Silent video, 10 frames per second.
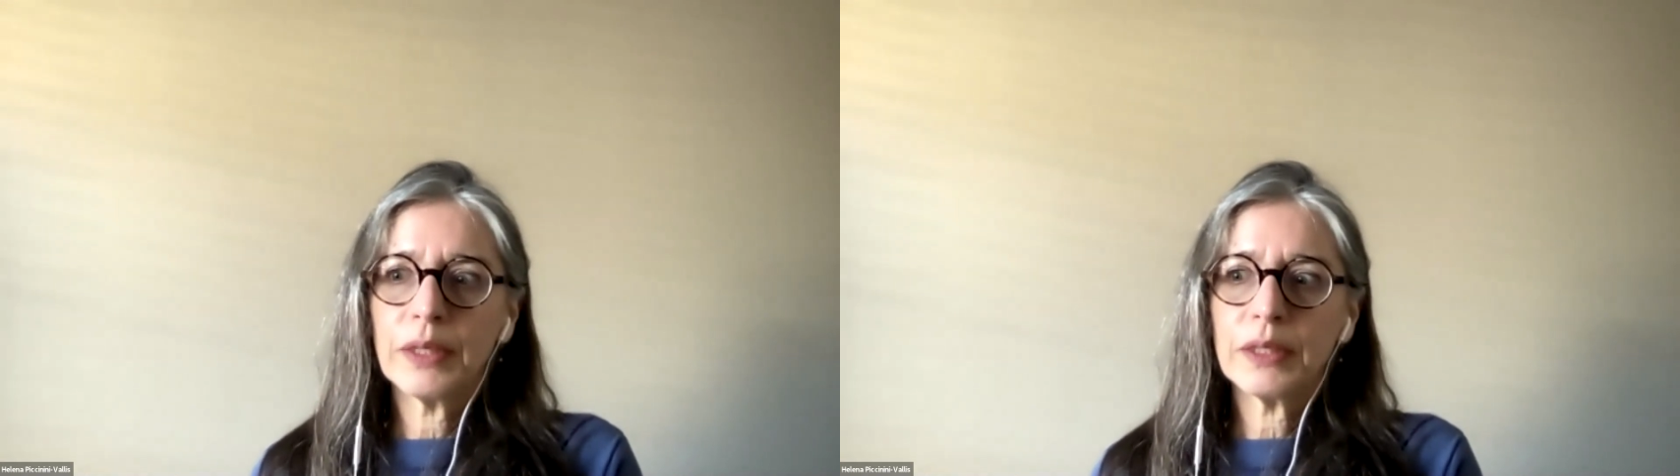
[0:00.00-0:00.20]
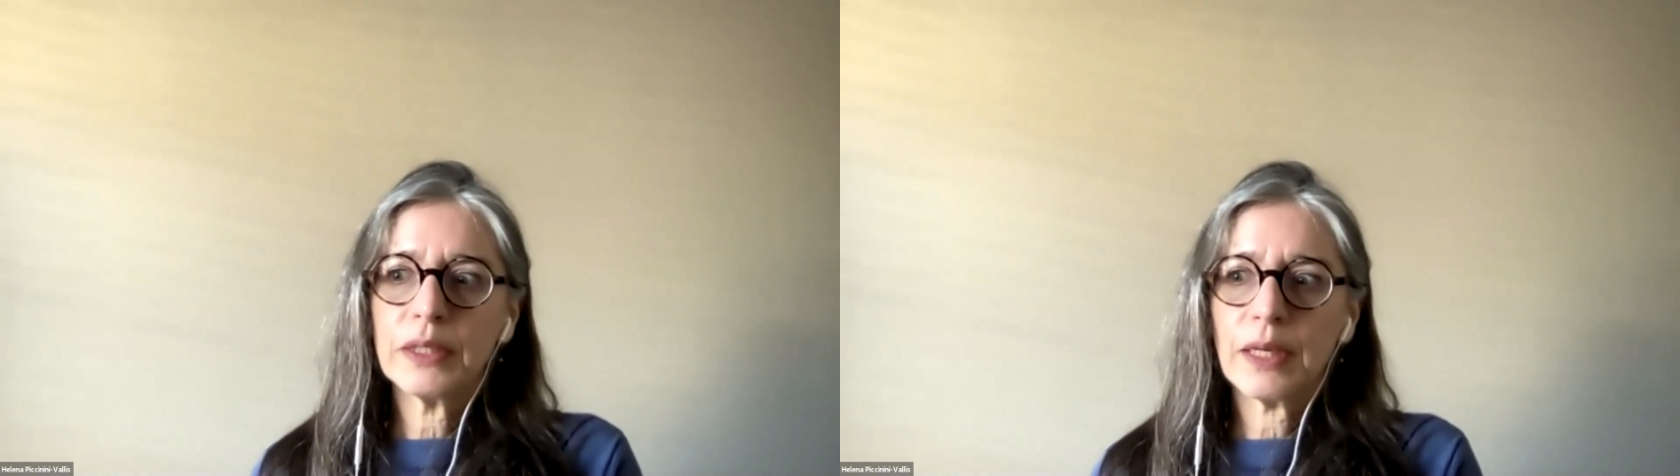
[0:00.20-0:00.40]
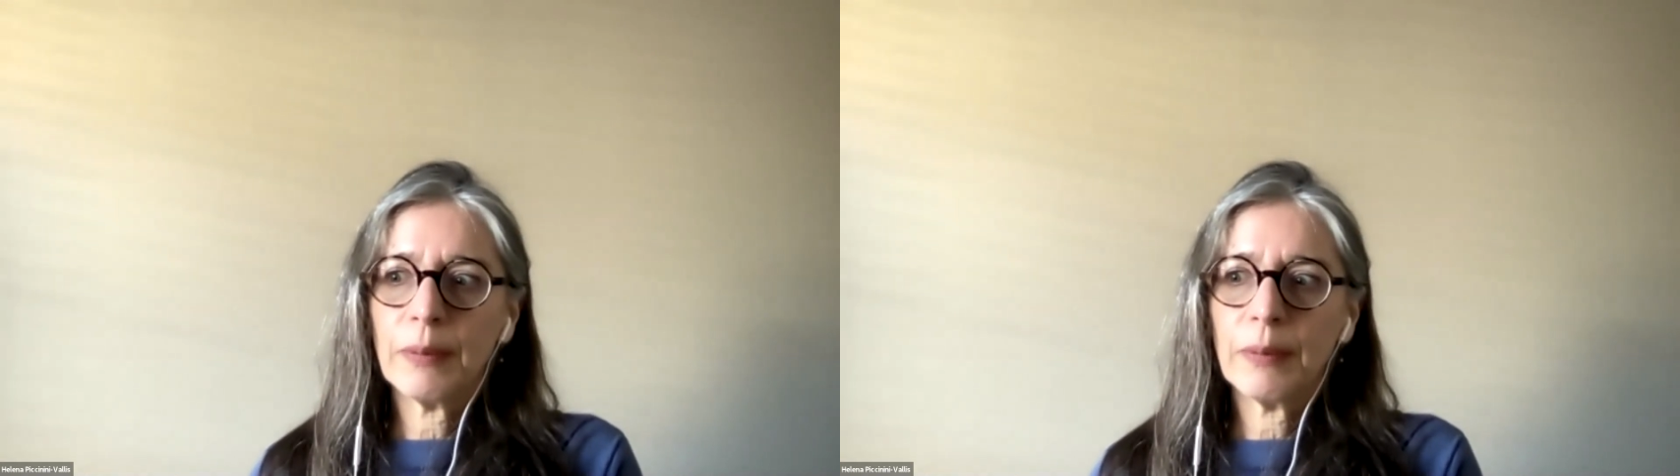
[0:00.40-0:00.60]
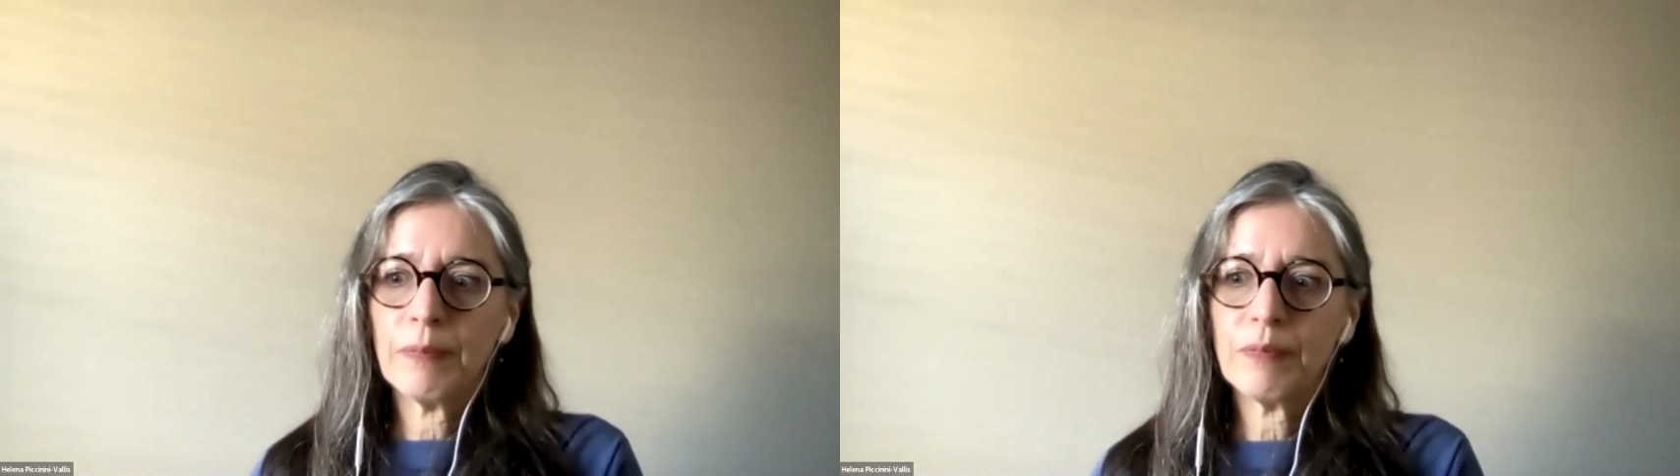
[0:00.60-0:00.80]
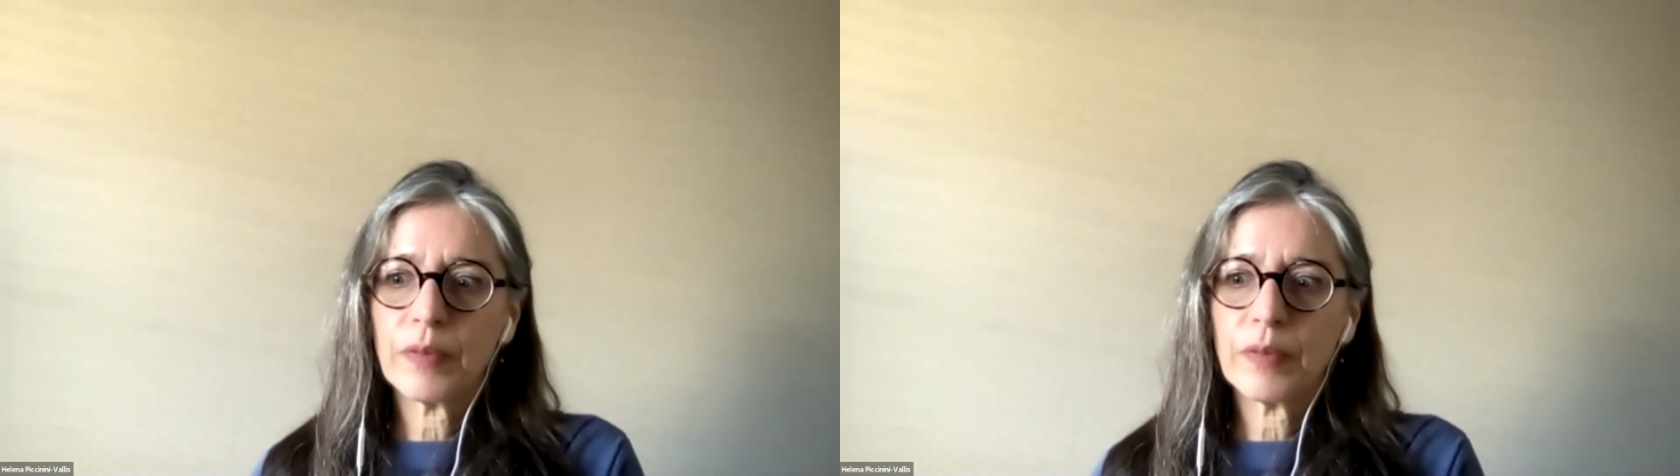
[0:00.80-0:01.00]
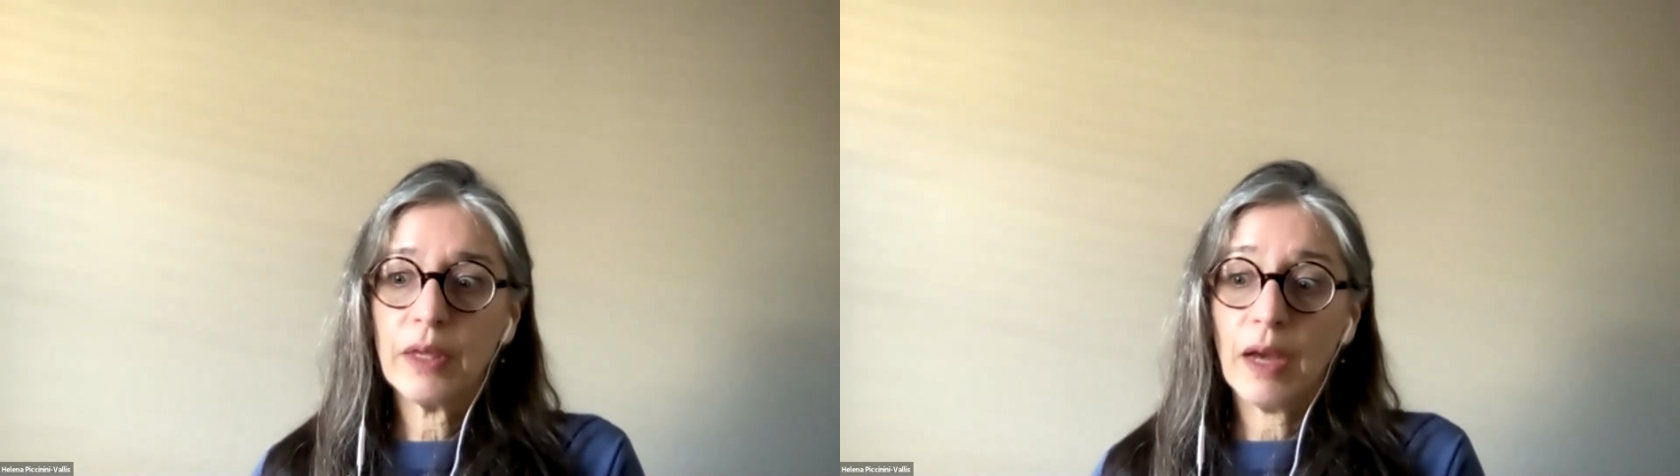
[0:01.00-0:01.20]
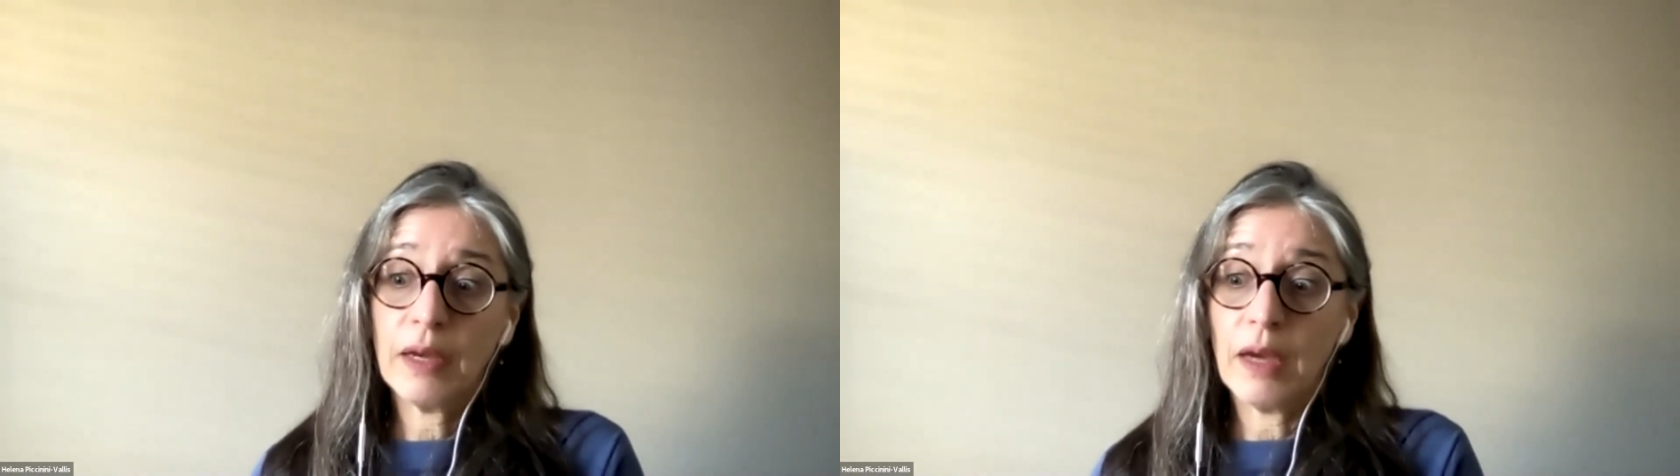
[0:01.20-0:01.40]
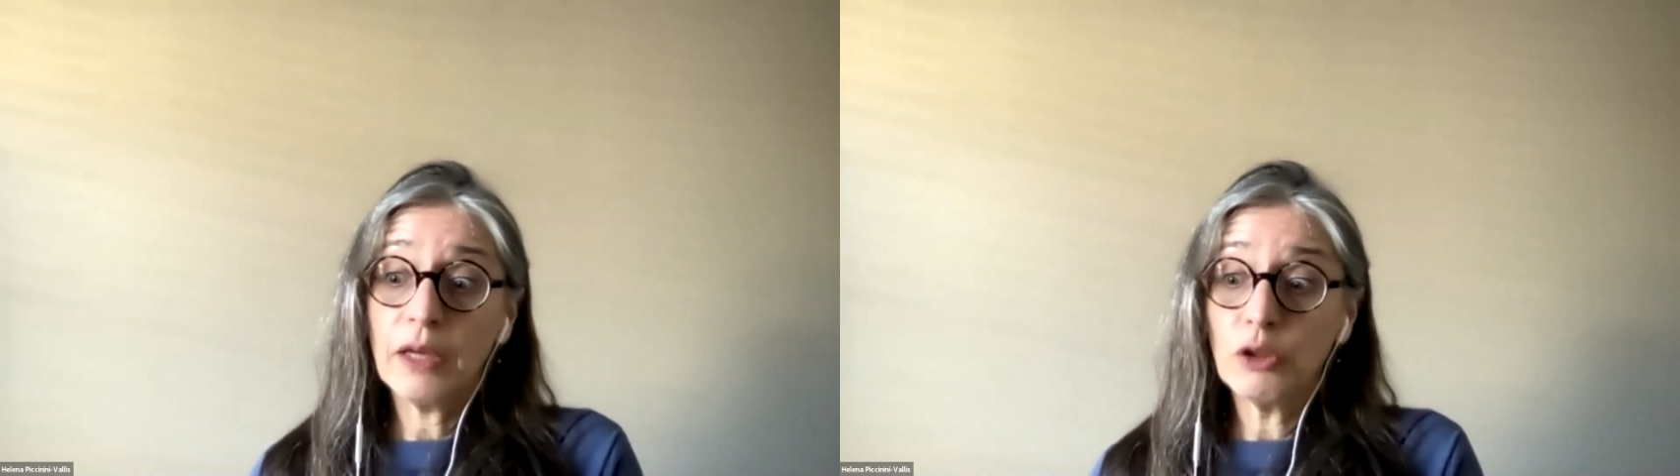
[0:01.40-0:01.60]
But
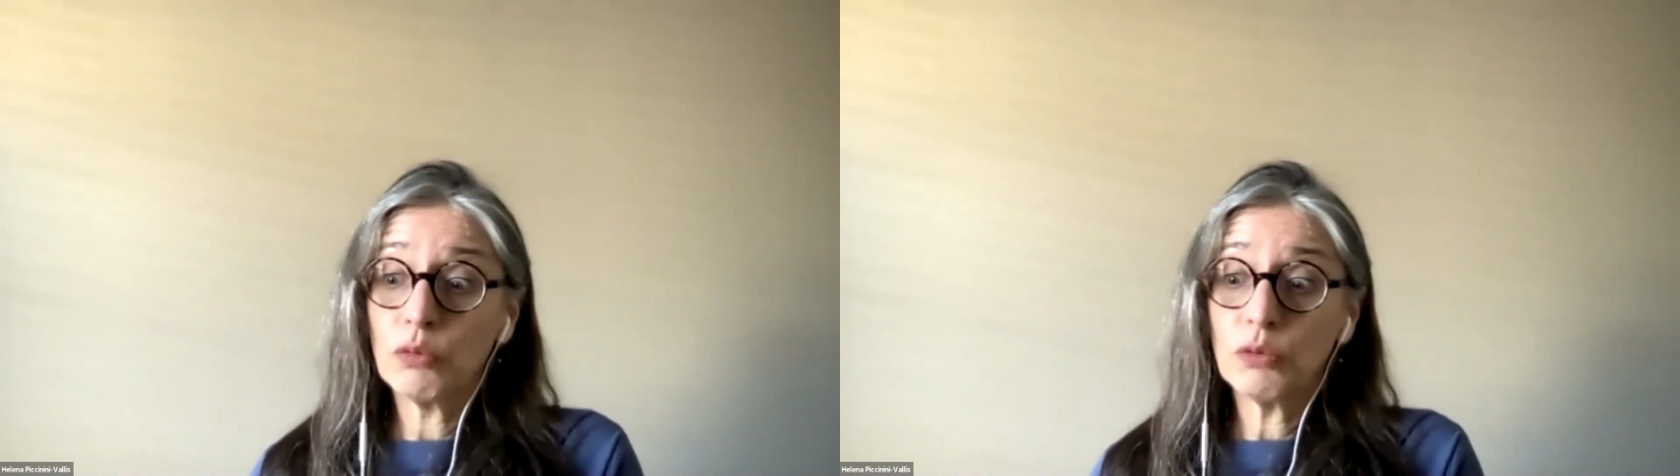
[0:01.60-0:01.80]
I